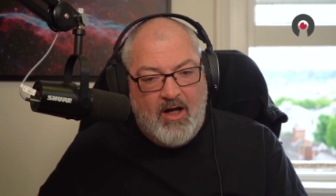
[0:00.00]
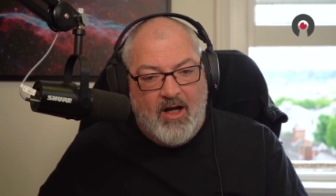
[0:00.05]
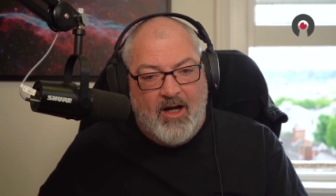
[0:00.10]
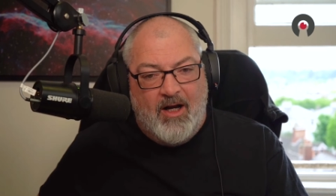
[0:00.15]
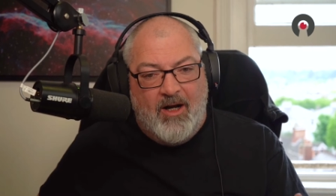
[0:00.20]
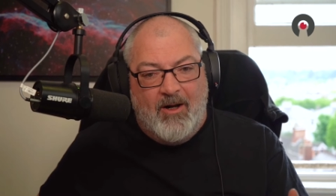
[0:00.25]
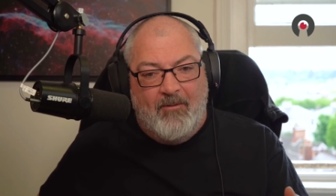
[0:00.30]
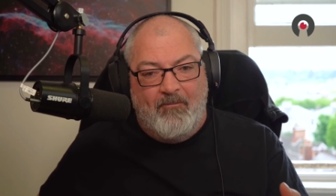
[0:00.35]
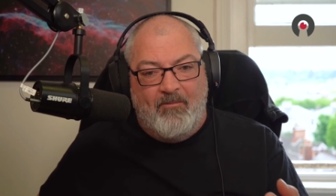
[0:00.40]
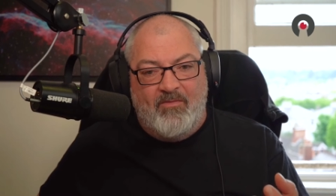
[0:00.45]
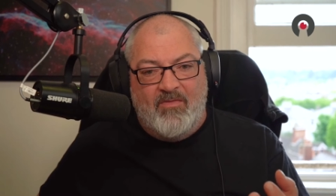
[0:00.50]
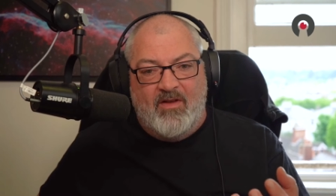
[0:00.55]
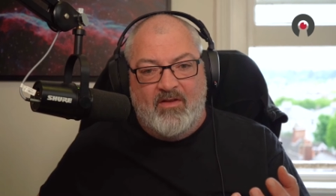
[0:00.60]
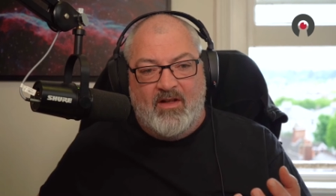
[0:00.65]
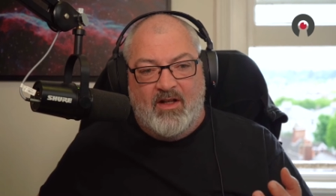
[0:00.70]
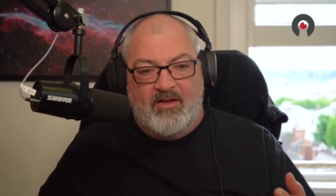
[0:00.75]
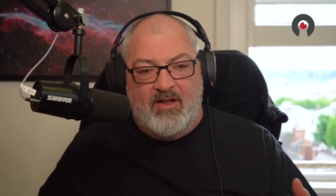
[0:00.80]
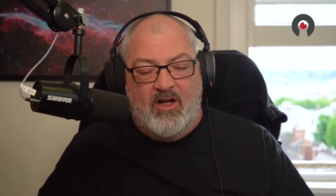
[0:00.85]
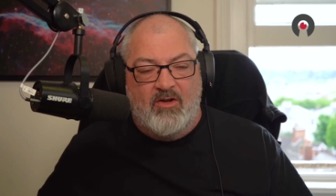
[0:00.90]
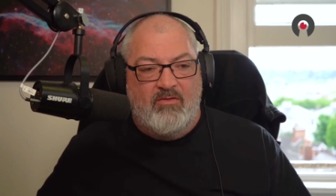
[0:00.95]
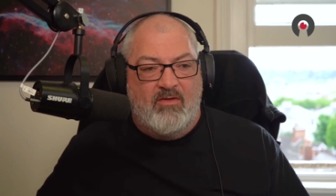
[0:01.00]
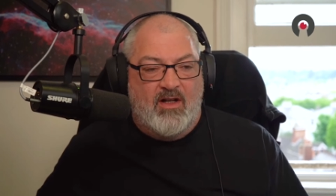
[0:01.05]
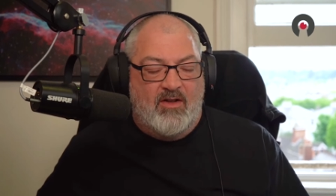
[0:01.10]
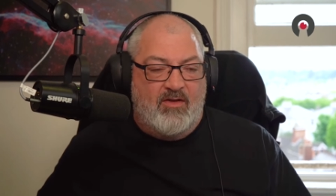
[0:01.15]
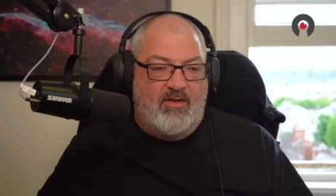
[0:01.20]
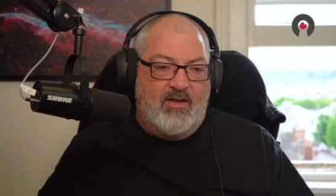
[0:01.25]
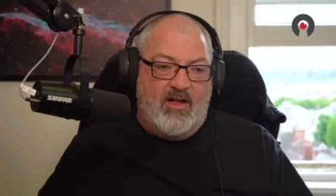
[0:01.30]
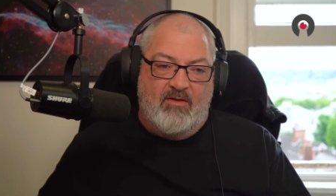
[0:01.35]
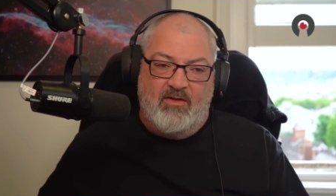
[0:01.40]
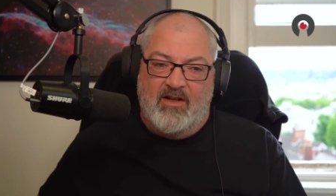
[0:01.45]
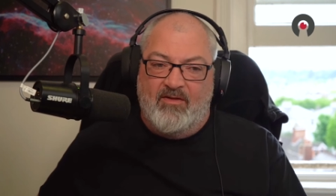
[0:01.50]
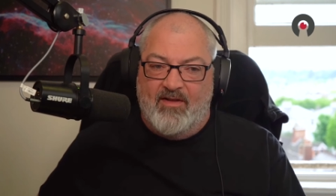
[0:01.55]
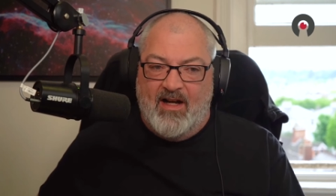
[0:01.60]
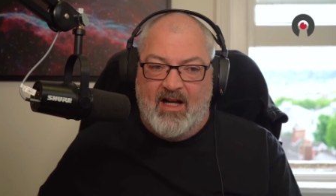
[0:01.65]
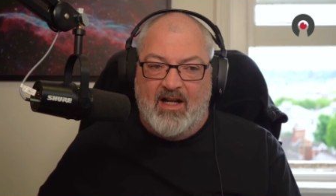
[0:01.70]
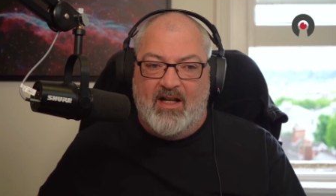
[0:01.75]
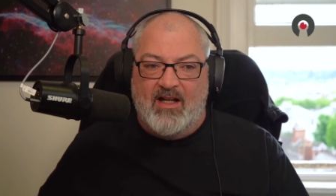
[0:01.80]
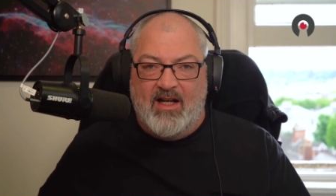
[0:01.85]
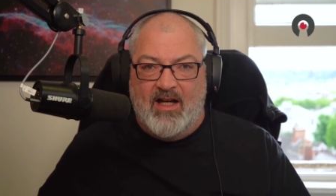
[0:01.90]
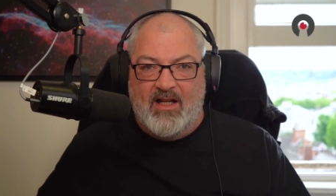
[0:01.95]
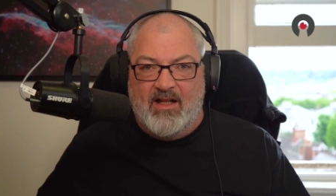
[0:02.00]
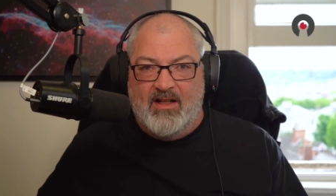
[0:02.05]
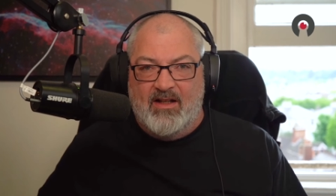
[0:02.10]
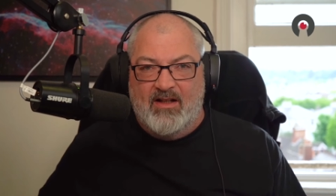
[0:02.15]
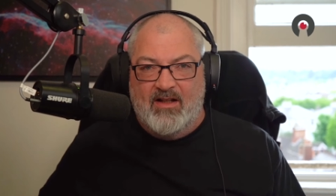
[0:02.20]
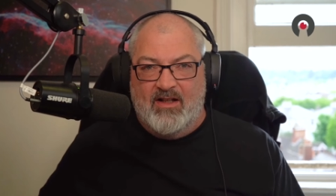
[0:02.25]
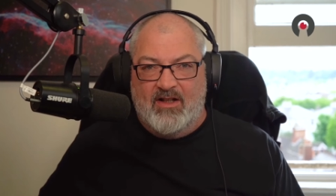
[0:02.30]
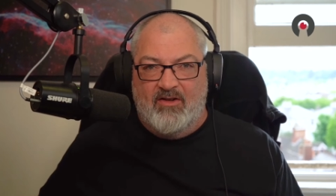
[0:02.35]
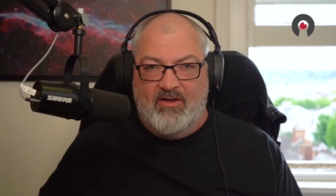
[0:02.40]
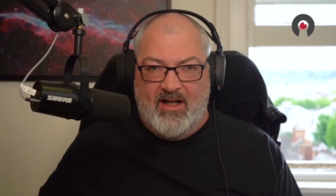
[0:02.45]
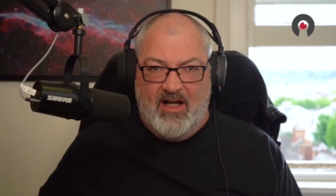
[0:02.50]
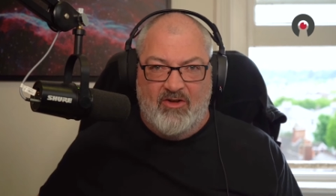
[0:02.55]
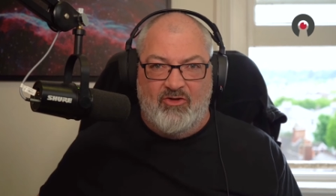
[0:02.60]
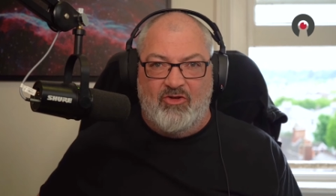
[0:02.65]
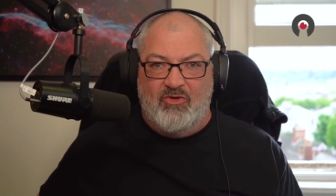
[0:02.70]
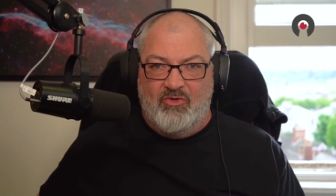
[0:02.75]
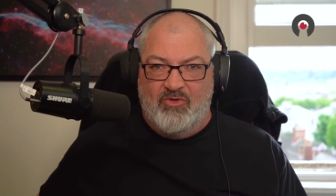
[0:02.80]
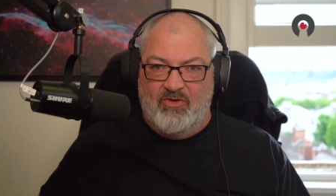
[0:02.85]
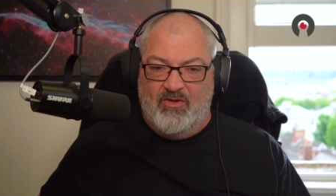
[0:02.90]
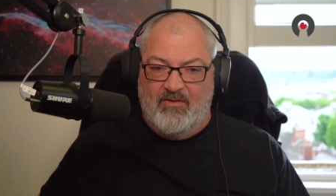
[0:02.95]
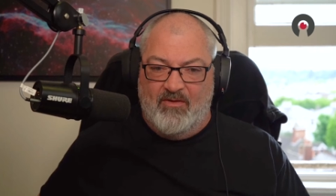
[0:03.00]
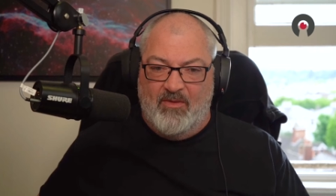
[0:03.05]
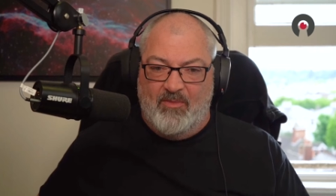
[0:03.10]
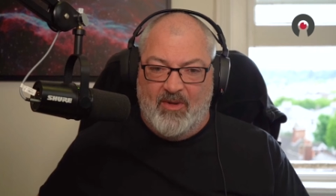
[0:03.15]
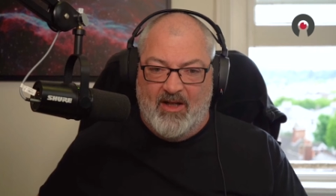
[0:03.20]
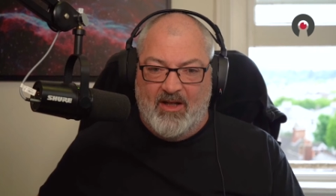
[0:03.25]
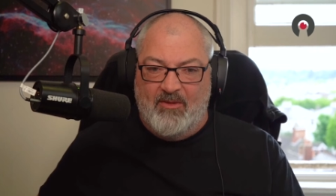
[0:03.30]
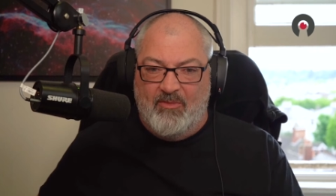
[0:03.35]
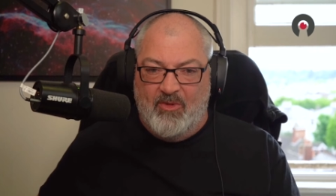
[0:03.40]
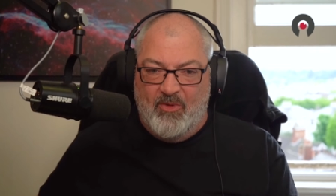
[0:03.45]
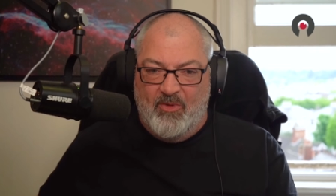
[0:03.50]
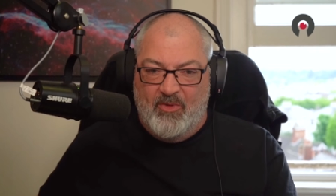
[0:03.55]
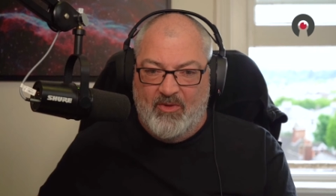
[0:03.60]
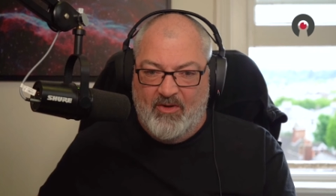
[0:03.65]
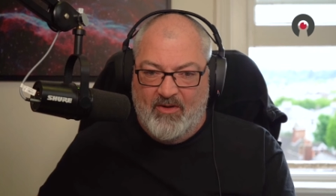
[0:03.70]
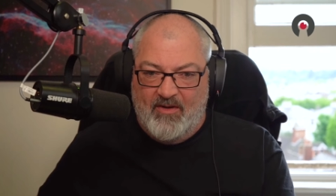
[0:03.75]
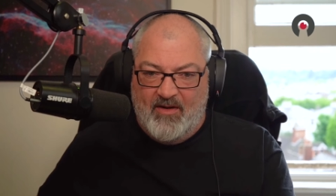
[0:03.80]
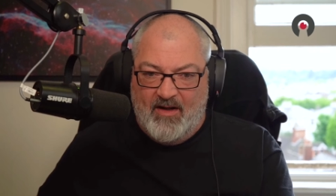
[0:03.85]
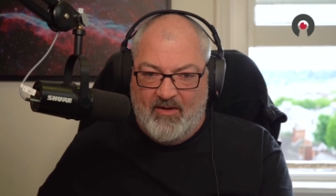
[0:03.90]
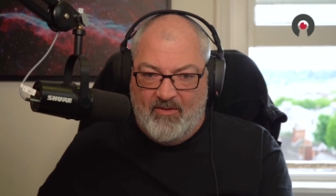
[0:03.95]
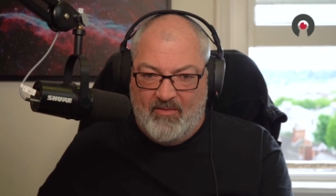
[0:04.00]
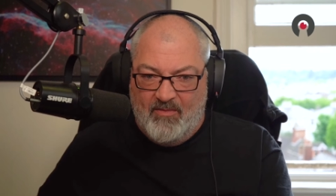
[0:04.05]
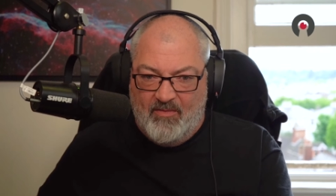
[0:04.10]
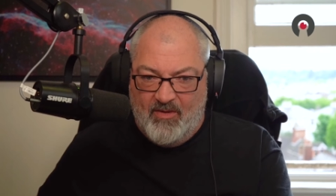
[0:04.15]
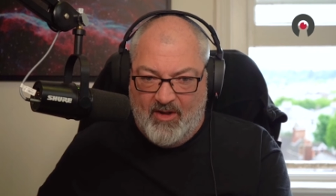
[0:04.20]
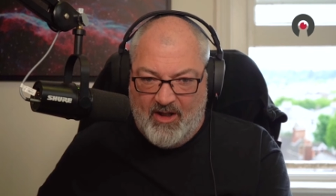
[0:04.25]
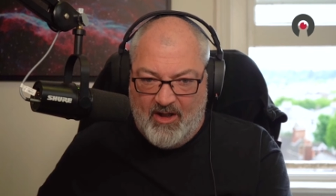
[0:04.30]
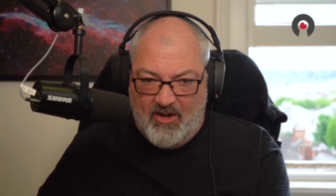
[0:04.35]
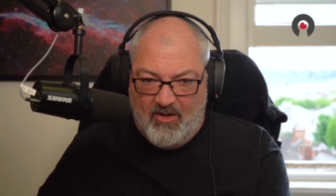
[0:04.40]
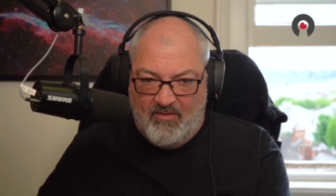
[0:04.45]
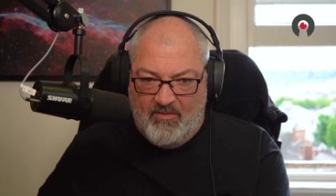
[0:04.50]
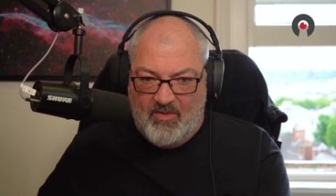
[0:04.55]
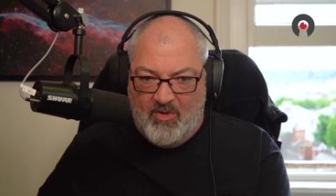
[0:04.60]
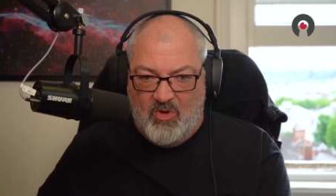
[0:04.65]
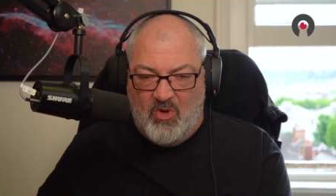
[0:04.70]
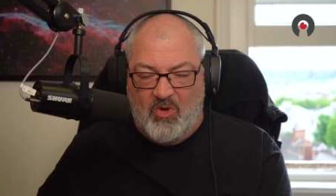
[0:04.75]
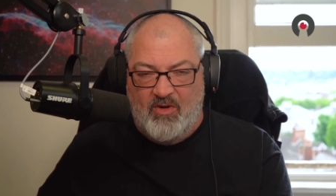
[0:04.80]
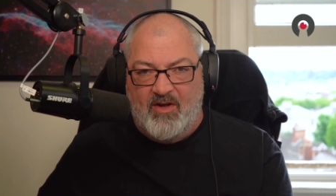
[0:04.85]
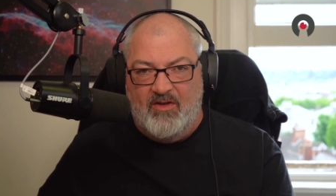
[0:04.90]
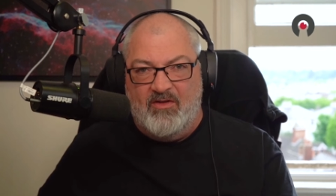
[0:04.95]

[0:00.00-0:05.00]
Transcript: Um, they don't necessarily validate the credentials of the people that they're bringing on board.